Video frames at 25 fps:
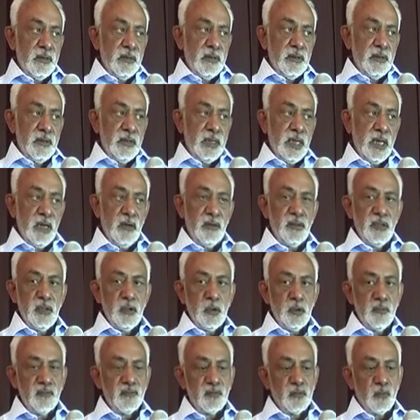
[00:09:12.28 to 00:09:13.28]
Now that
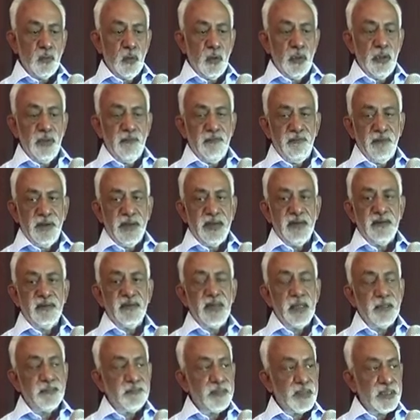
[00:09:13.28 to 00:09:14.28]
you've qualified
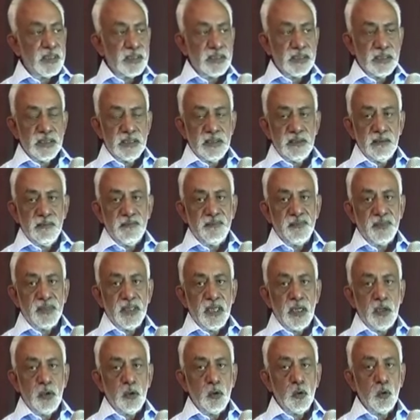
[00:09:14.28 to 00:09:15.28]
that person,
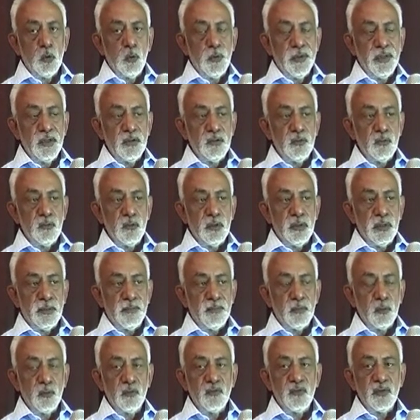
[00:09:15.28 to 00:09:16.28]
now you go into a
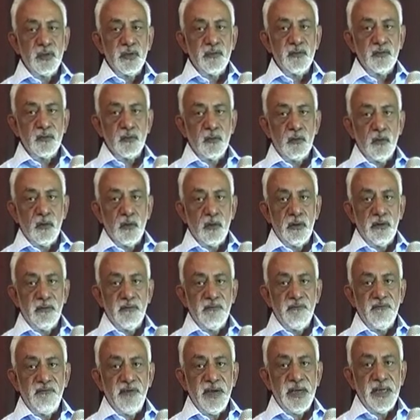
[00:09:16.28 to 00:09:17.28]
process called
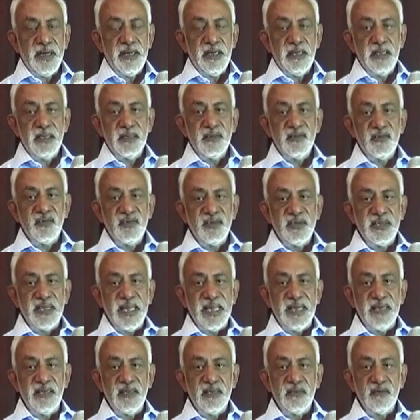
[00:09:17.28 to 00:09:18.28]
vendor
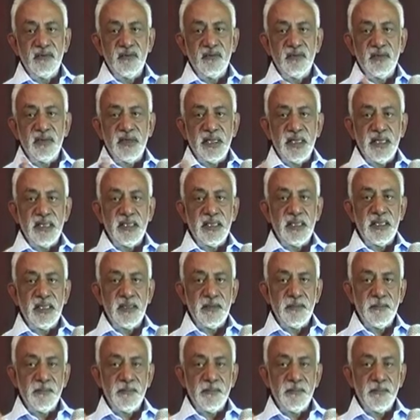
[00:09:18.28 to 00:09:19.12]
status rating.